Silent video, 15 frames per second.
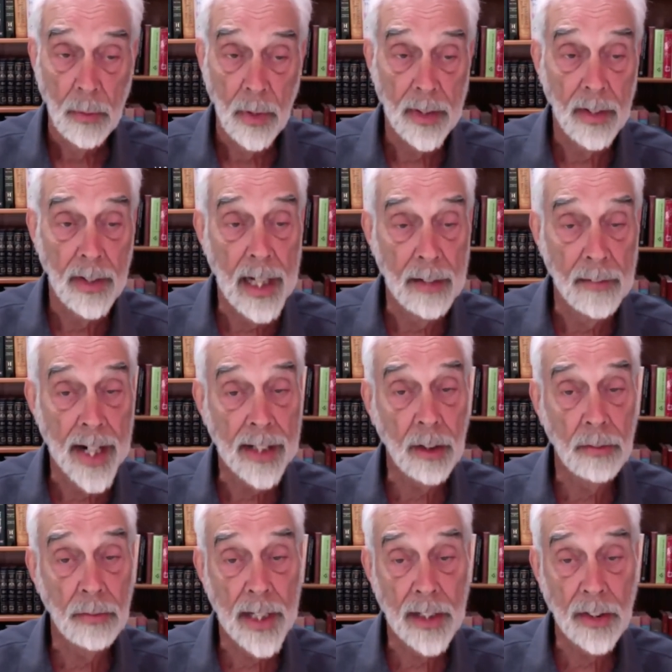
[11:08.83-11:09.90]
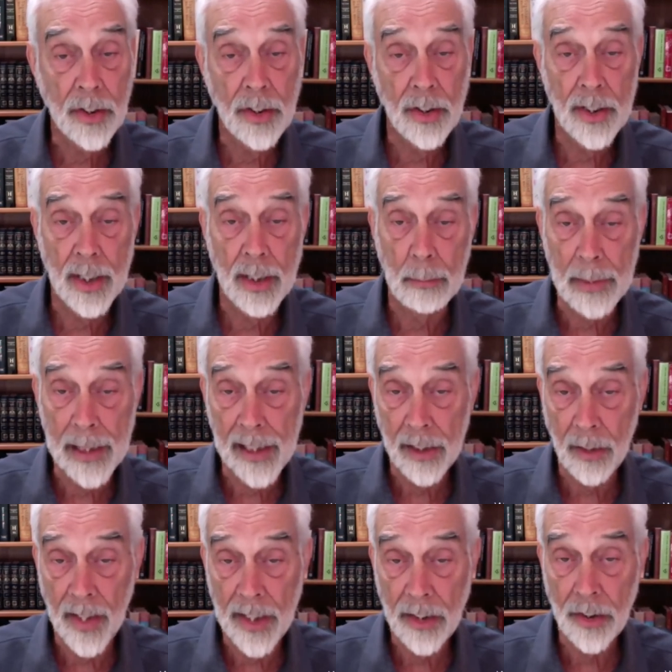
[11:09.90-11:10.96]
where they'll have aggravations and
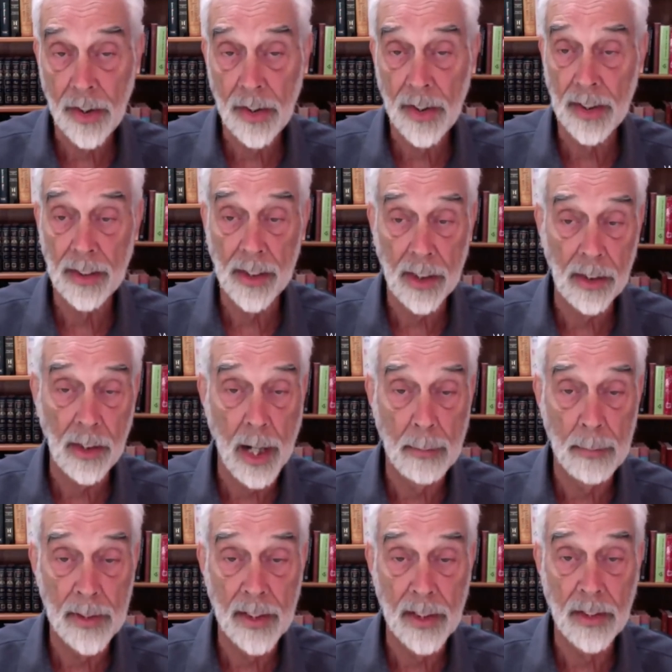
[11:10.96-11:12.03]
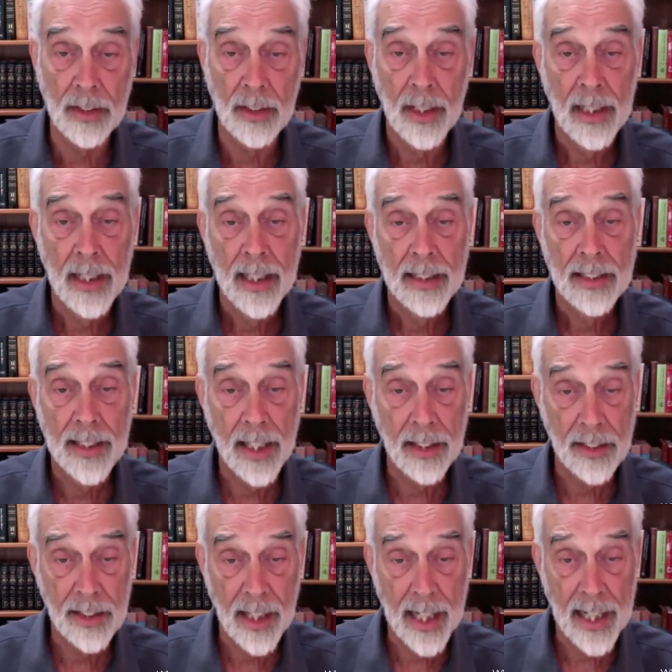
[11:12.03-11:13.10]
ameliorations and concomitants
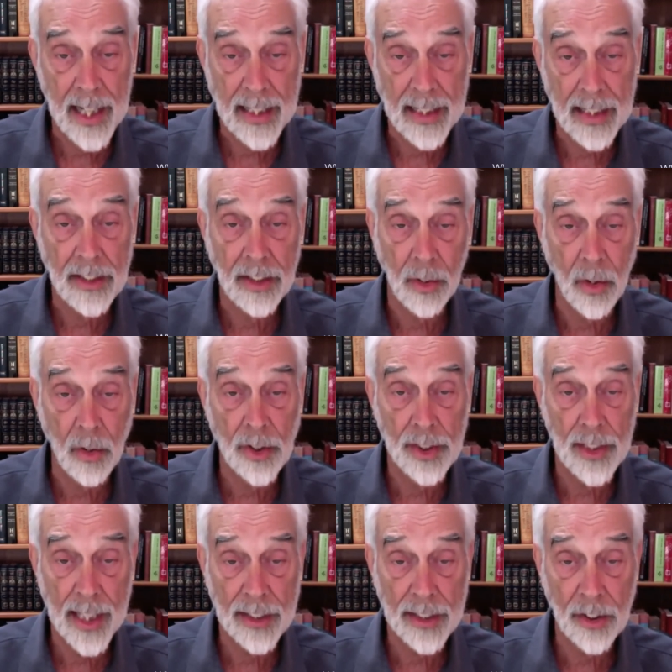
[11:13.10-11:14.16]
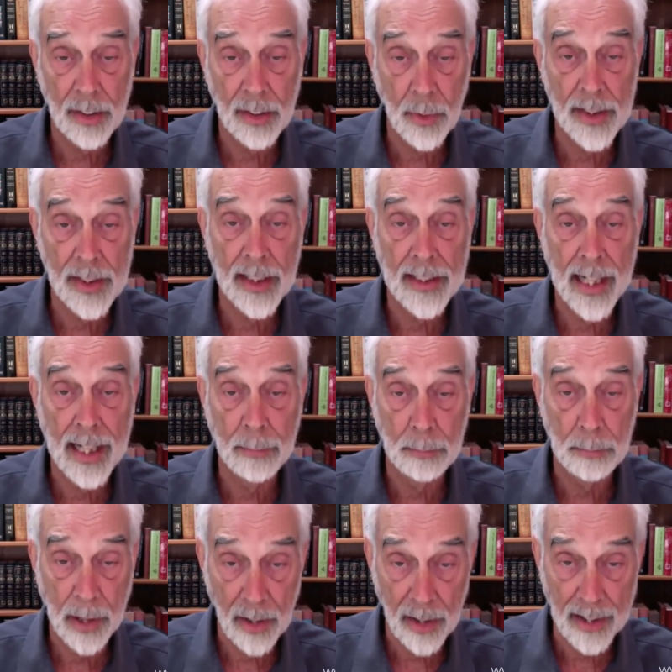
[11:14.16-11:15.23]
set aside as their own section within
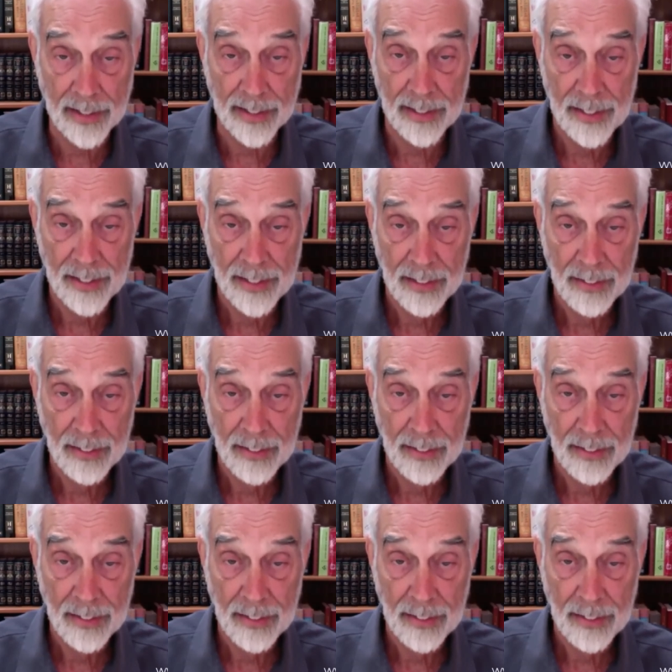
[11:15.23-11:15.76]
that part.